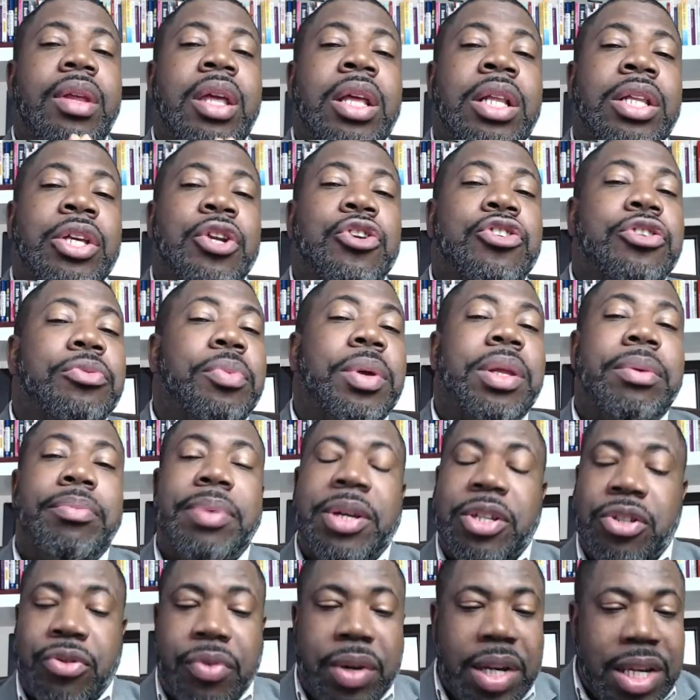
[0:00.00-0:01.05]
Leadership on the
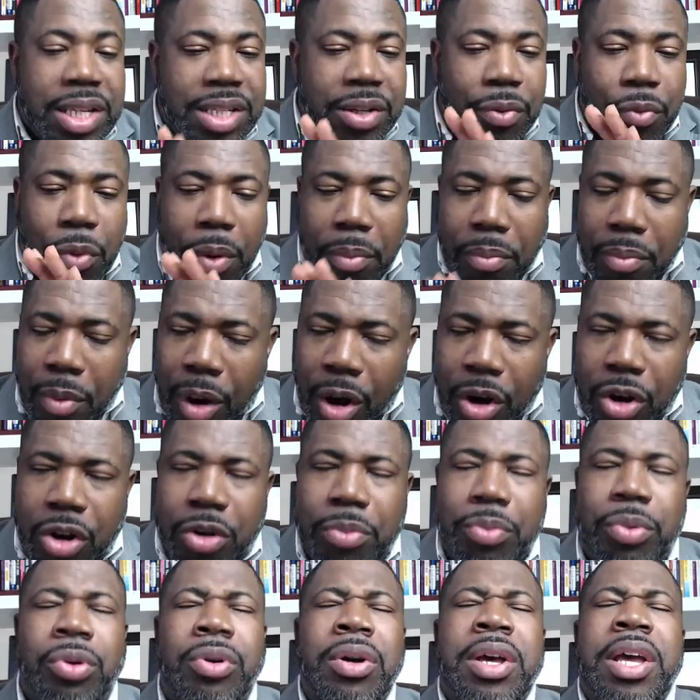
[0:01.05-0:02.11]
Big Screen is a
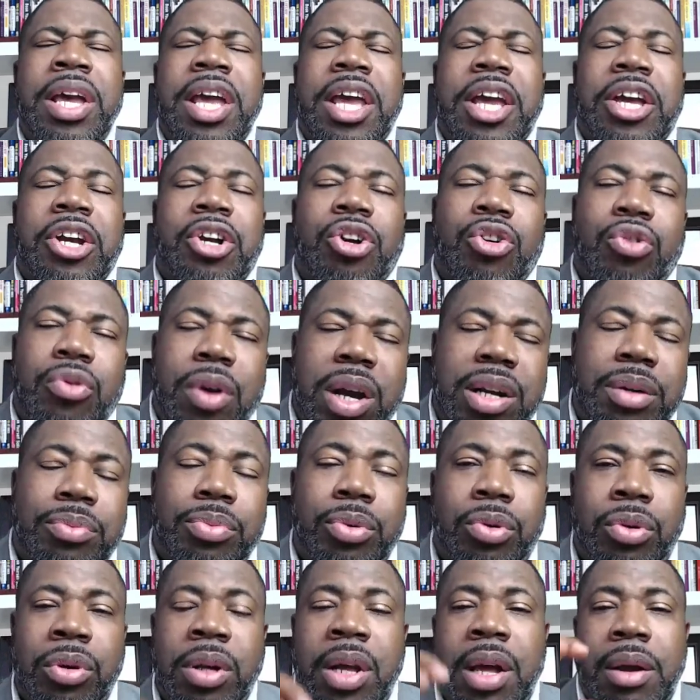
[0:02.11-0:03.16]
remarkable,
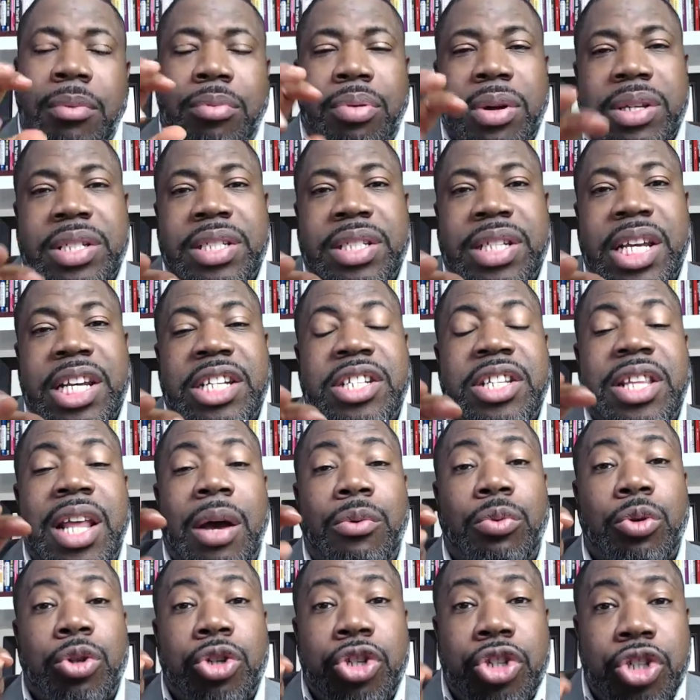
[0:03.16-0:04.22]
incredible presentation that
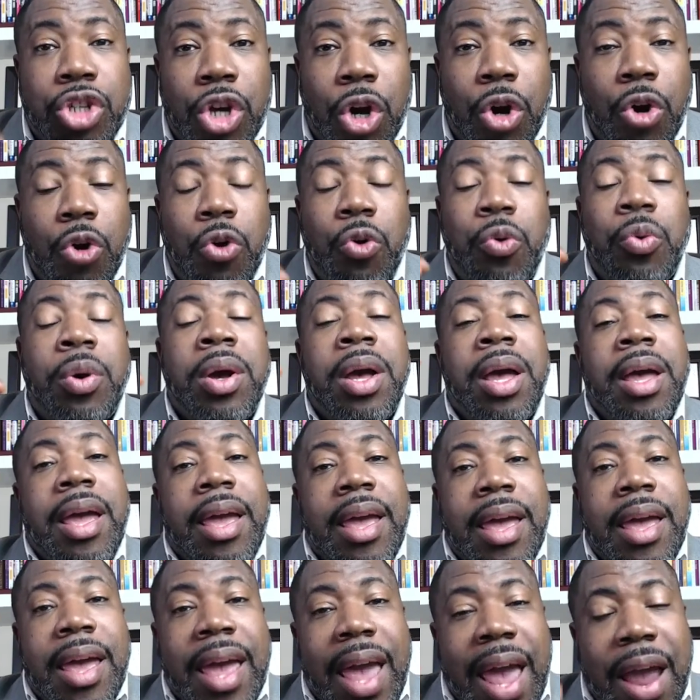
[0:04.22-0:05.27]
will show
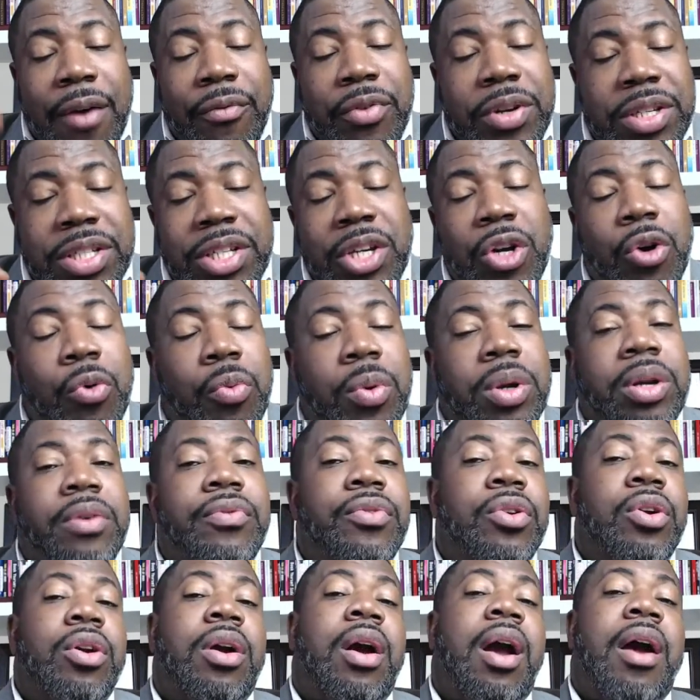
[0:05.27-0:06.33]
every single one of
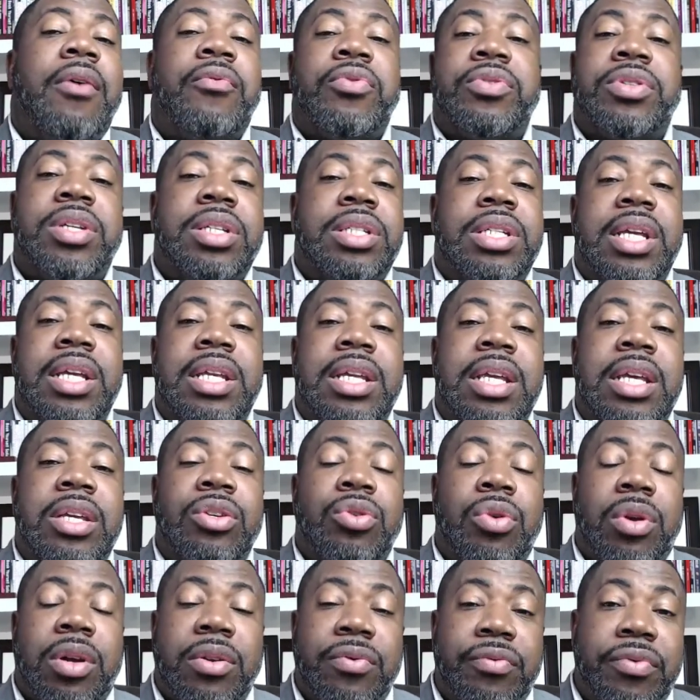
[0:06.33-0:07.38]
your conference attendees or
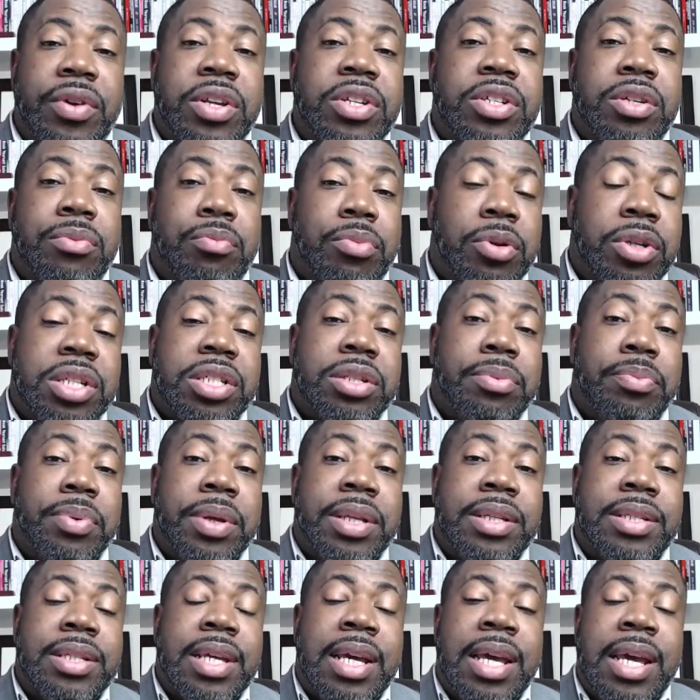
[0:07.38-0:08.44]
convention
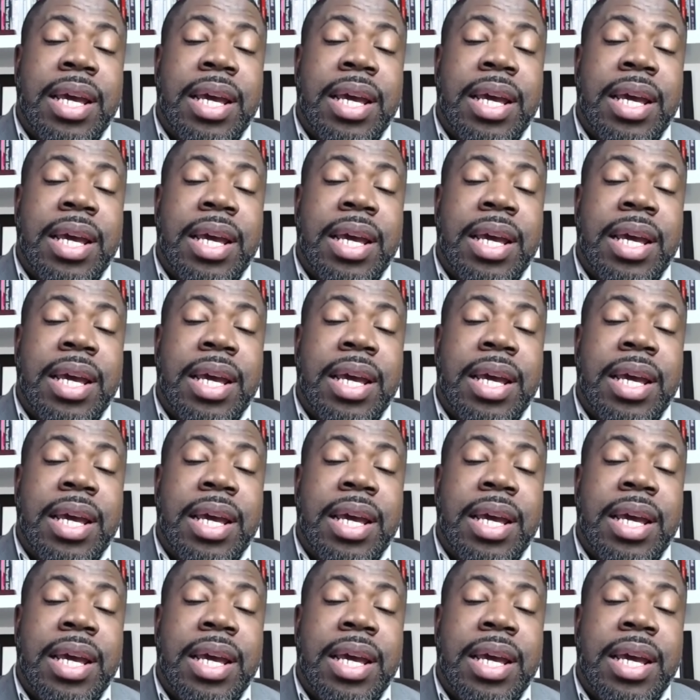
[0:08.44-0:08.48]
participants.